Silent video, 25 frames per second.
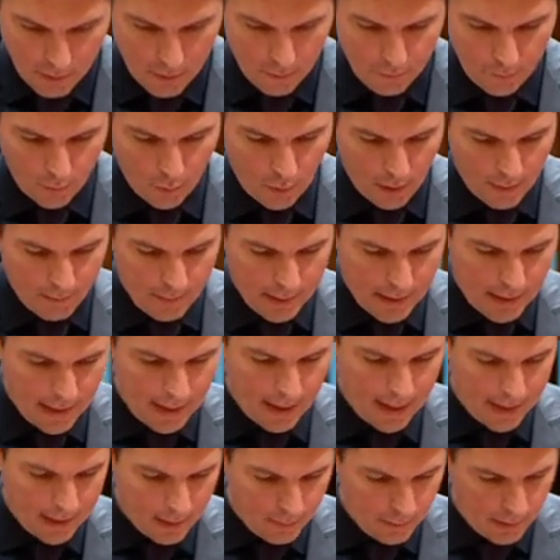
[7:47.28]
for a mere
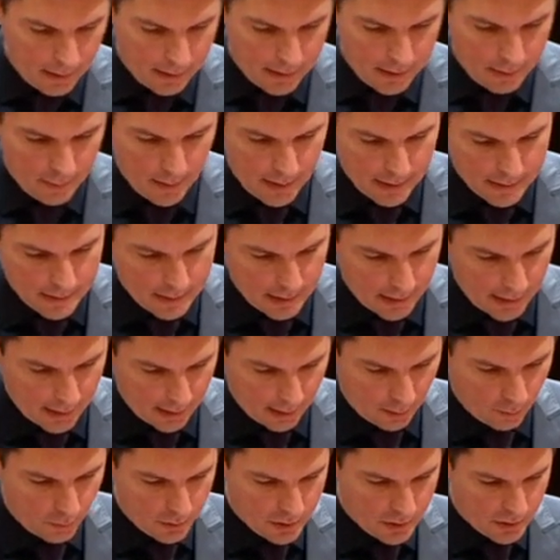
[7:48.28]
$8 million a year,
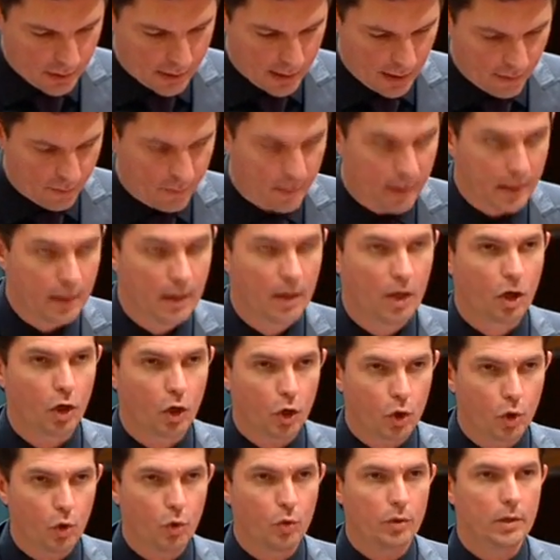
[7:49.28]
which the government
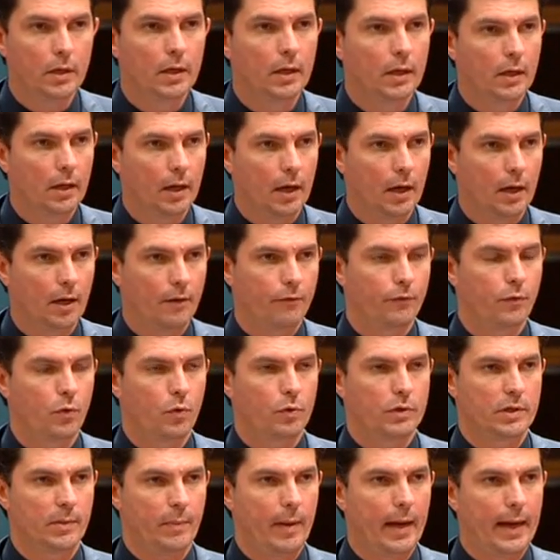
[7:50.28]
could
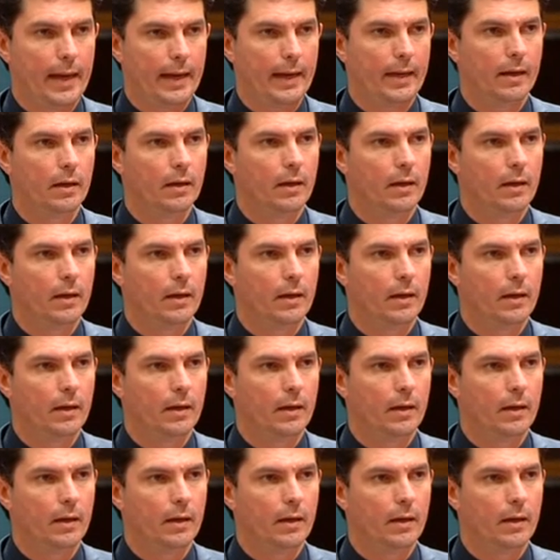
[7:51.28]
afford to pay.